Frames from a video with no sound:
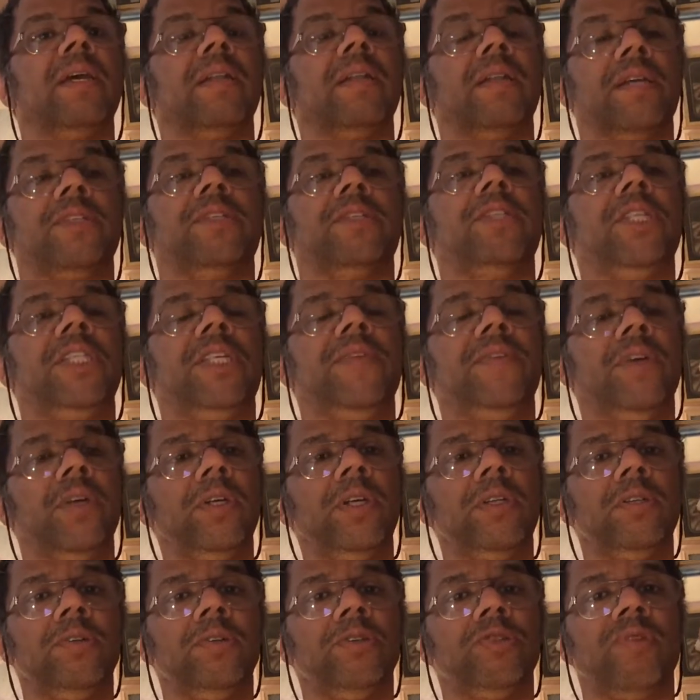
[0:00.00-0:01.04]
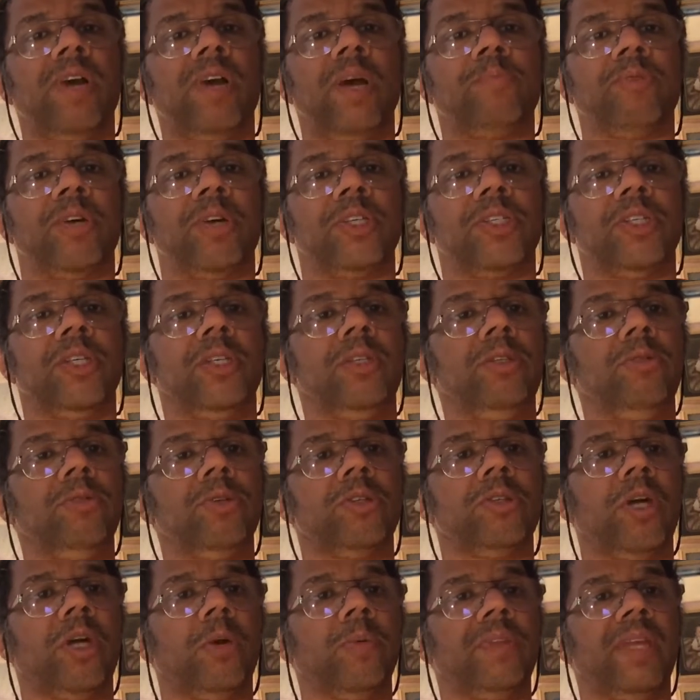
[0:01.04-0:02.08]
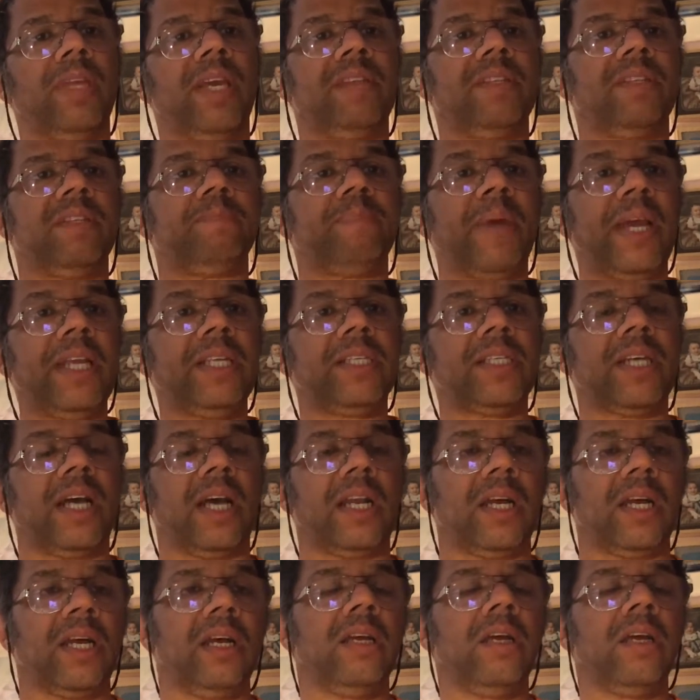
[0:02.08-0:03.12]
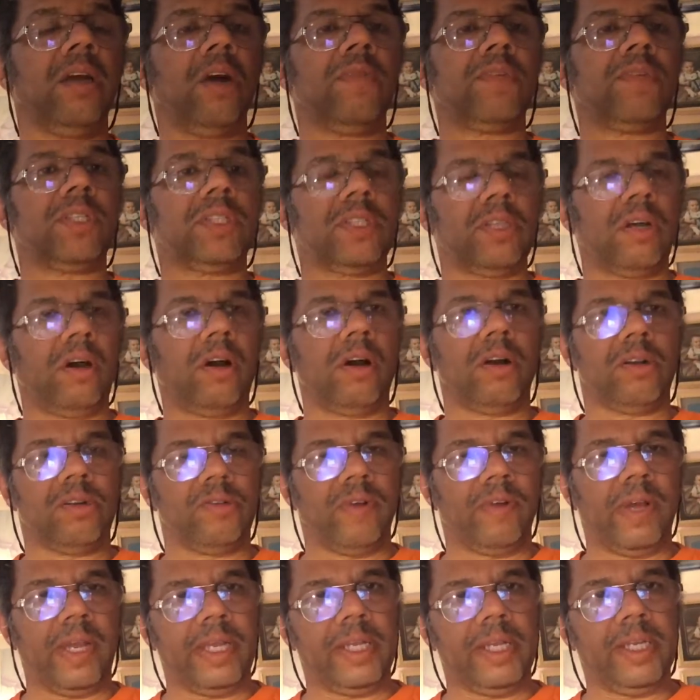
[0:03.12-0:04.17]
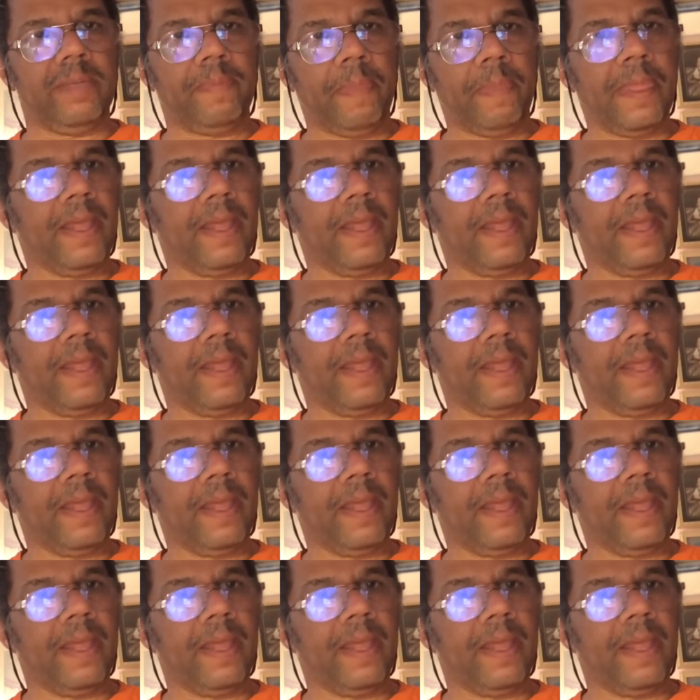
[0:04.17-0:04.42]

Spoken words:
Now I suggest if you're going to do dry brushing, you start with a base colour of a dark grey.